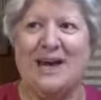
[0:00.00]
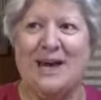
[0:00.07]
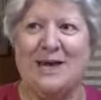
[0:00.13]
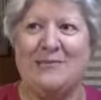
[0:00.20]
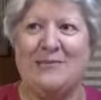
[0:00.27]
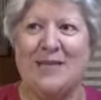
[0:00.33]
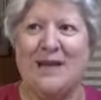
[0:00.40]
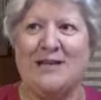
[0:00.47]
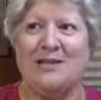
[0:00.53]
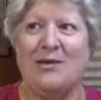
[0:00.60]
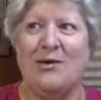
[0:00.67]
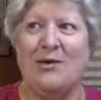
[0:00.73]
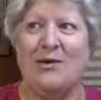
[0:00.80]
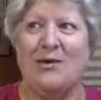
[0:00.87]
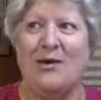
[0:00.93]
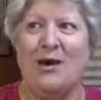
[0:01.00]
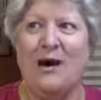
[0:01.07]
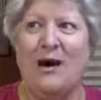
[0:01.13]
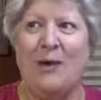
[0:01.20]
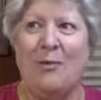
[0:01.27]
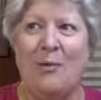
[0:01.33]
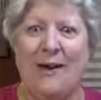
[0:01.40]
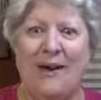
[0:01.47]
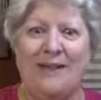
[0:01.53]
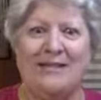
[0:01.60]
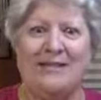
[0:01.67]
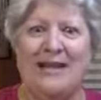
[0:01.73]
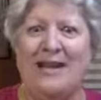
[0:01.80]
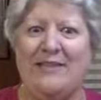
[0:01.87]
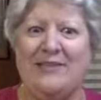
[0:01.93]
that one actor
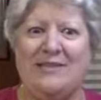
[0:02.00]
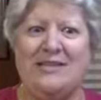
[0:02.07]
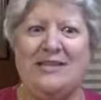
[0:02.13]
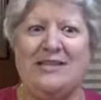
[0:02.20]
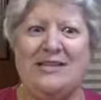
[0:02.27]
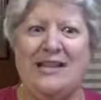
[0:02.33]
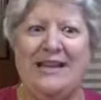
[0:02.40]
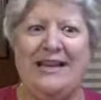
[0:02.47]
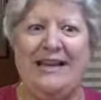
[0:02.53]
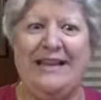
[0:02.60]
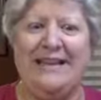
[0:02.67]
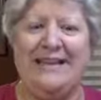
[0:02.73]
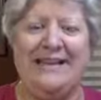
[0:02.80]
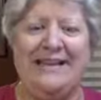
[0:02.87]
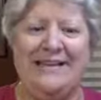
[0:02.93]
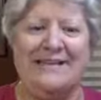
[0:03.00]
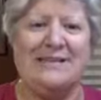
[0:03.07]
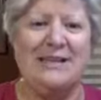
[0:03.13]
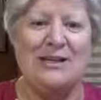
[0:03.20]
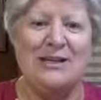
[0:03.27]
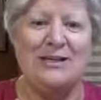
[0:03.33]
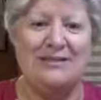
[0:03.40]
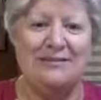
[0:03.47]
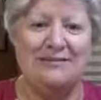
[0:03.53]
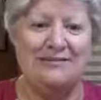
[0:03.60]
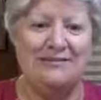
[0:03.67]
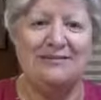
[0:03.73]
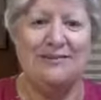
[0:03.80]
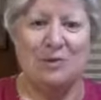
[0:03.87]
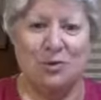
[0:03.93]
ever did anything less than
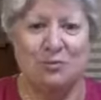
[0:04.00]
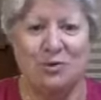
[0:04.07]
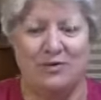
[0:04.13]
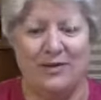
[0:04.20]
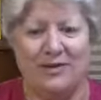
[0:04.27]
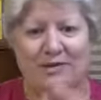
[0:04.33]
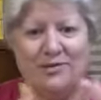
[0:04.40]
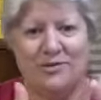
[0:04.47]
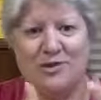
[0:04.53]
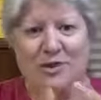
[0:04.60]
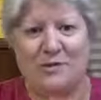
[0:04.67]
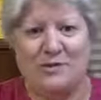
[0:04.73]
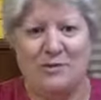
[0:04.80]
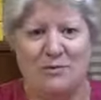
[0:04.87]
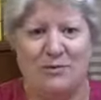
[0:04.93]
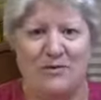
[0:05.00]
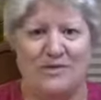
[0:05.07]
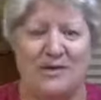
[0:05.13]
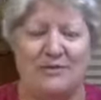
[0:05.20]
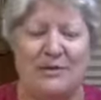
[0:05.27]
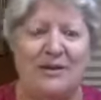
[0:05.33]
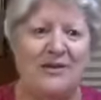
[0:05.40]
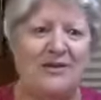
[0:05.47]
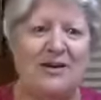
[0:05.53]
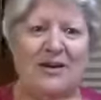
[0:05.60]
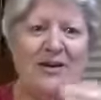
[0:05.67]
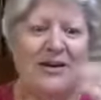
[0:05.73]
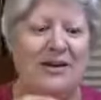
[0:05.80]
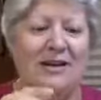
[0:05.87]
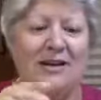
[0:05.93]
2 James Bond movies. I mean, you've got
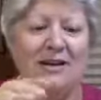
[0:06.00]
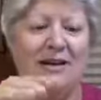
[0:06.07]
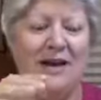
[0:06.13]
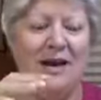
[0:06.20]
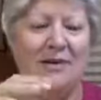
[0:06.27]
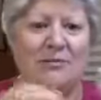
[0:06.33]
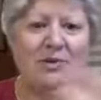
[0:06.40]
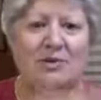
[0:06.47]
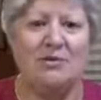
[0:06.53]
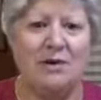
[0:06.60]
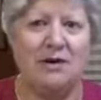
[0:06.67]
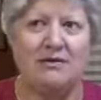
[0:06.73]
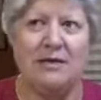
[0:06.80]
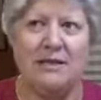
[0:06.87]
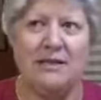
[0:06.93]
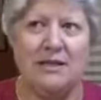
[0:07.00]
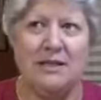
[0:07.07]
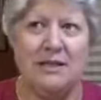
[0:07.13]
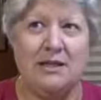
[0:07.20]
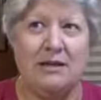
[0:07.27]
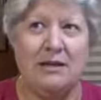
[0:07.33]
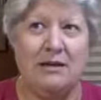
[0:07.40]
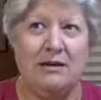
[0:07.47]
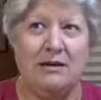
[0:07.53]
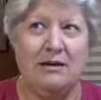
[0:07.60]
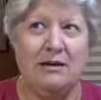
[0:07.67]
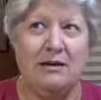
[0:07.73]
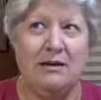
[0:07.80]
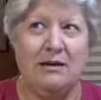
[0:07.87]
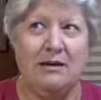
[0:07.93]
Sean Connery did,
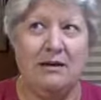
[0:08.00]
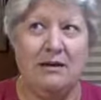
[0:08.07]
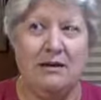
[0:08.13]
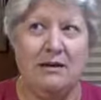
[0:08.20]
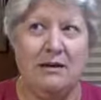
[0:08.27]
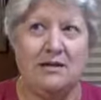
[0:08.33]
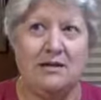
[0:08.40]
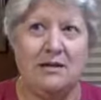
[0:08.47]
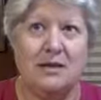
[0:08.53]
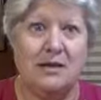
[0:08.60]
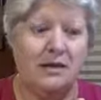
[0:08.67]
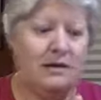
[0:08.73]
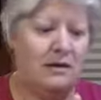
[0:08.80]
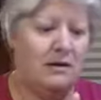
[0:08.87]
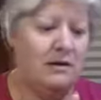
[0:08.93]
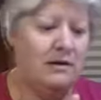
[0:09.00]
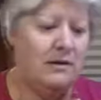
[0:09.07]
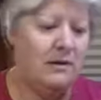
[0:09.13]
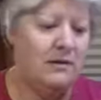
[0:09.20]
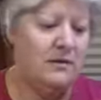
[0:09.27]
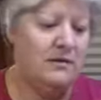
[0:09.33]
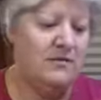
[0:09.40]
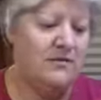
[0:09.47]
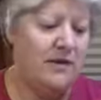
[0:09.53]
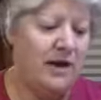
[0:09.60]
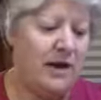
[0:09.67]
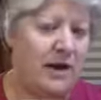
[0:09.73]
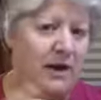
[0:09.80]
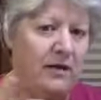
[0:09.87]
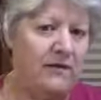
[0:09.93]
let's see, that was
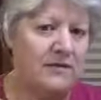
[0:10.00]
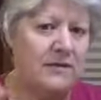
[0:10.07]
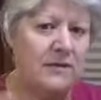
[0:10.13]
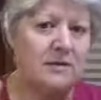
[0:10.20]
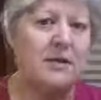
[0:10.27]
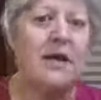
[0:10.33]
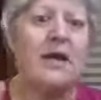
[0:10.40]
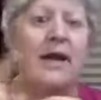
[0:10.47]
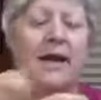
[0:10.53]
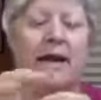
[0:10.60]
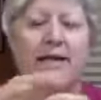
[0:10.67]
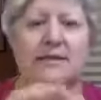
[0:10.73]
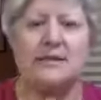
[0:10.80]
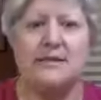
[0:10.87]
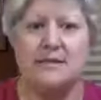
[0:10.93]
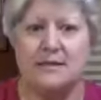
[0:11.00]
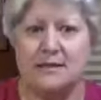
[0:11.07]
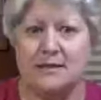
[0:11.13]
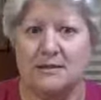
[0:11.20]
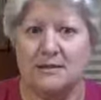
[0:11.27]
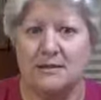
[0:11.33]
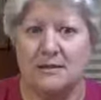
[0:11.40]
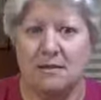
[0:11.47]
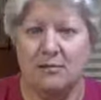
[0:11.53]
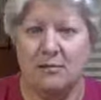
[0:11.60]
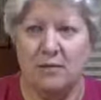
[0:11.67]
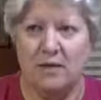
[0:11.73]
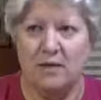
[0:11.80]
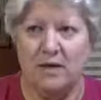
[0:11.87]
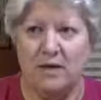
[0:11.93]
5, 6. He did 6
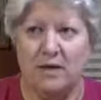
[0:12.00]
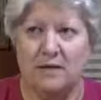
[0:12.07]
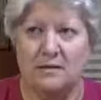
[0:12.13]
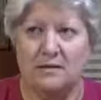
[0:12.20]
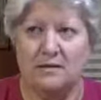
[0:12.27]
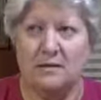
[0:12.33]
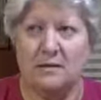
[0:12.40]
movies.